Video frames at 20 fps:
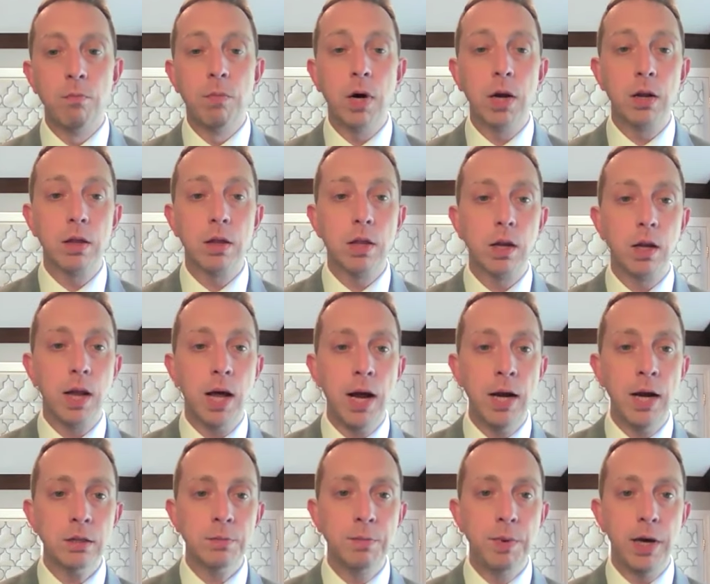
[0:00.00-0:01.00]
But on the
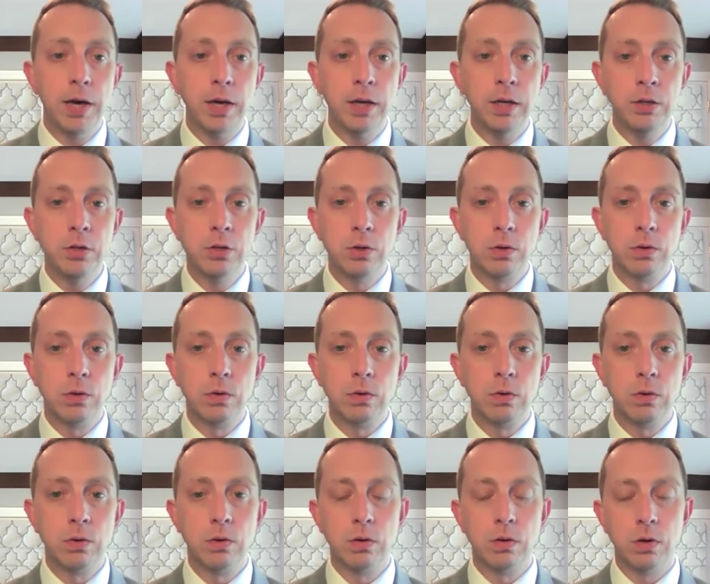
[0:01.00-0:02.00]
last page
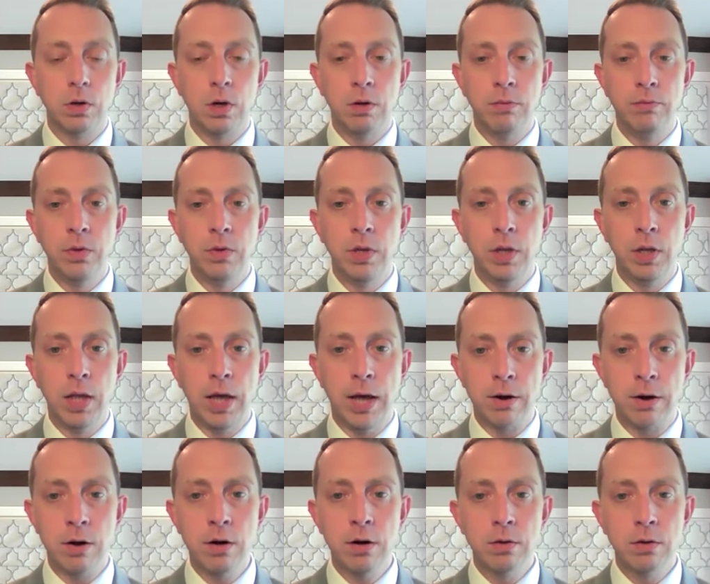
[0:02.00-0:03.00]
of the
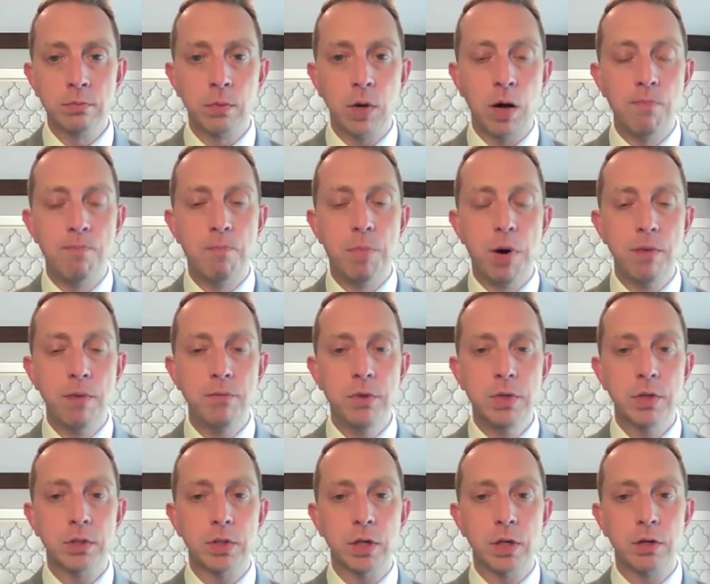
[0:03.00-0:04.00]
letter, above
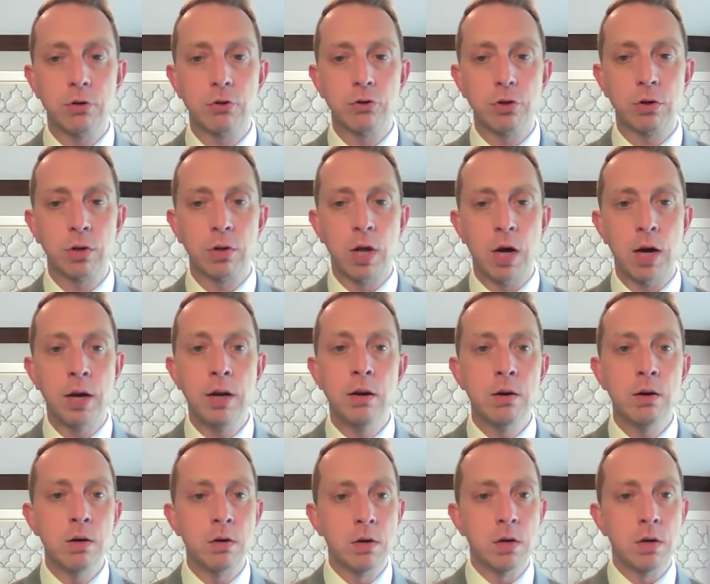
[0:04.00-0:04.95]
the signature line,